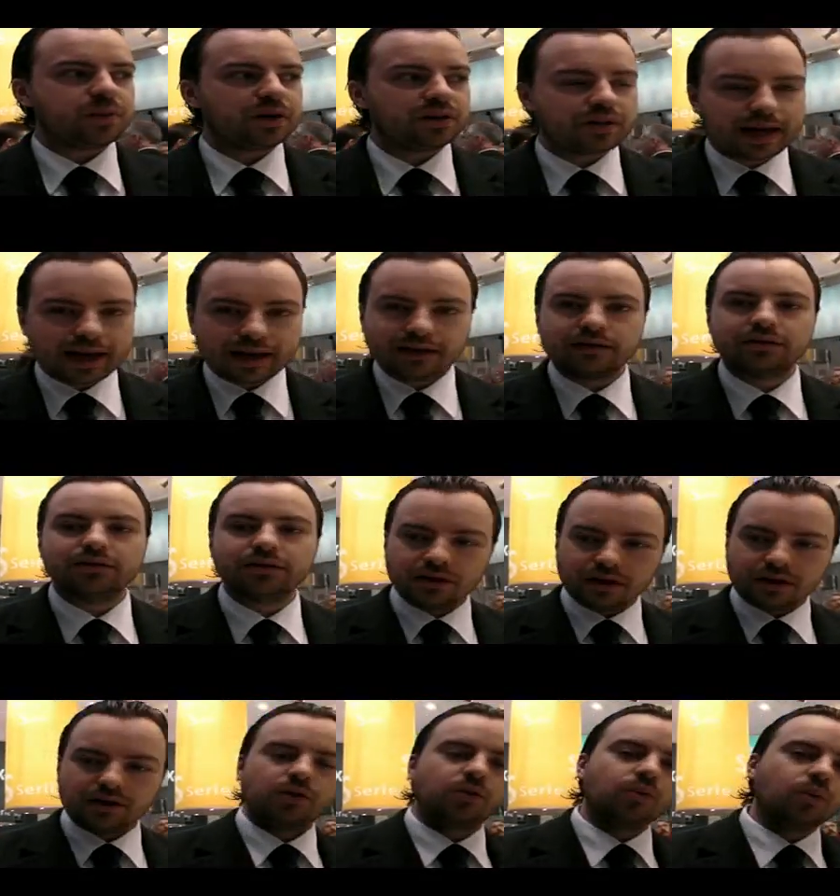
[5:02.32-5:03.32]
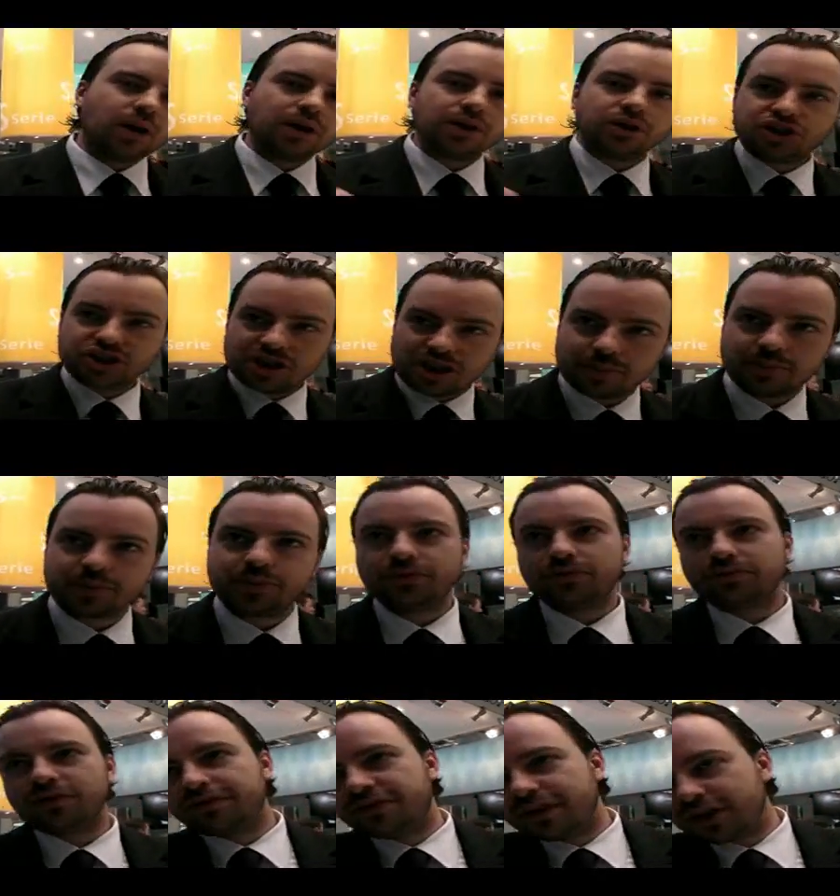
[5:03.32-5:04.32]
but then one chip
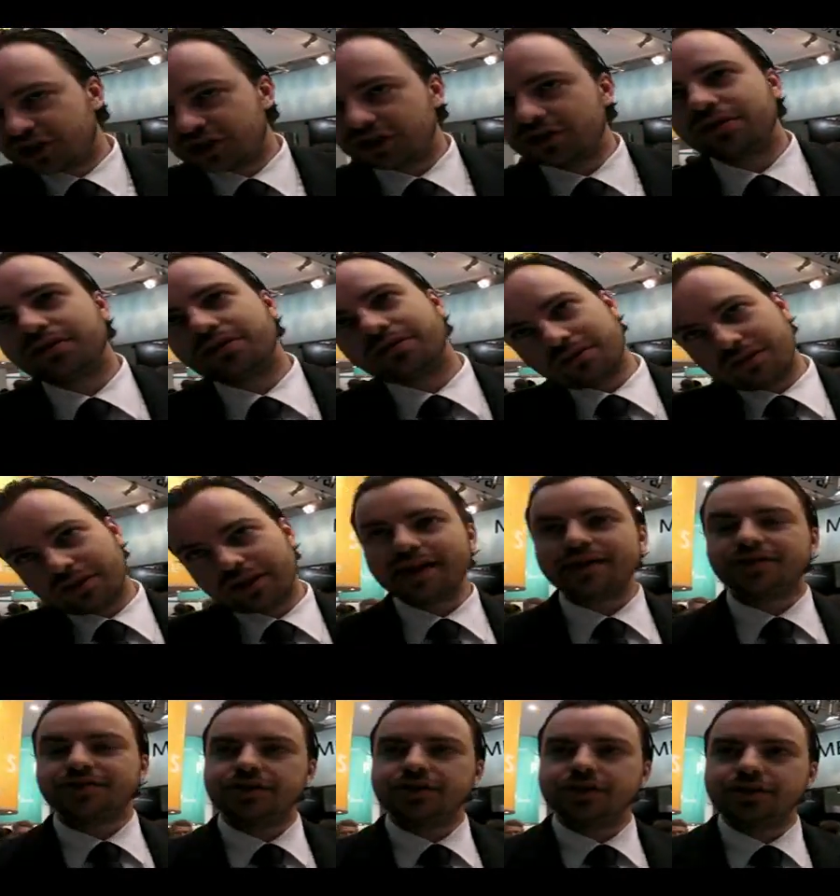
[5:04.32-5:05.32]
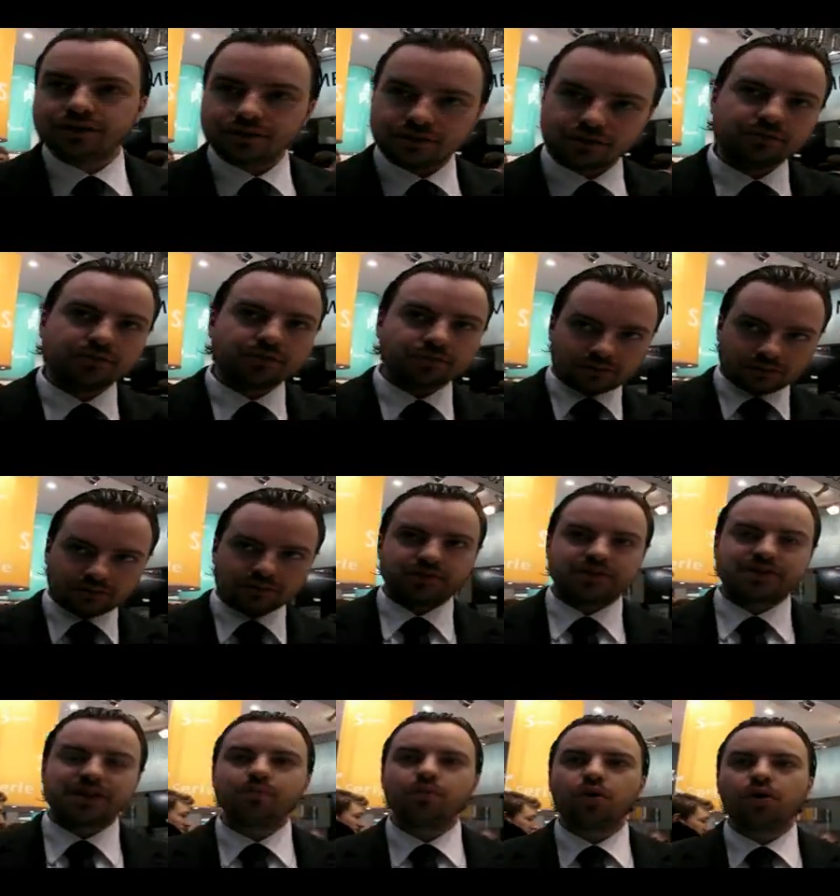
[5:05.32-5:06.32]
revision later,
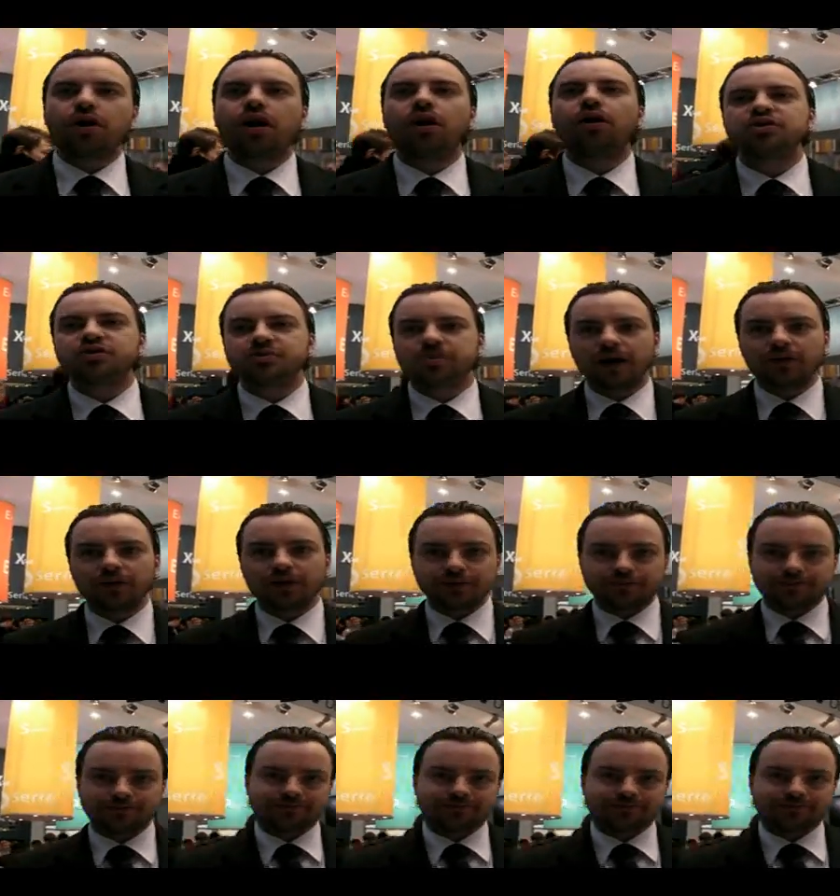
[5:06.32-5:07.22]
some more horsepower.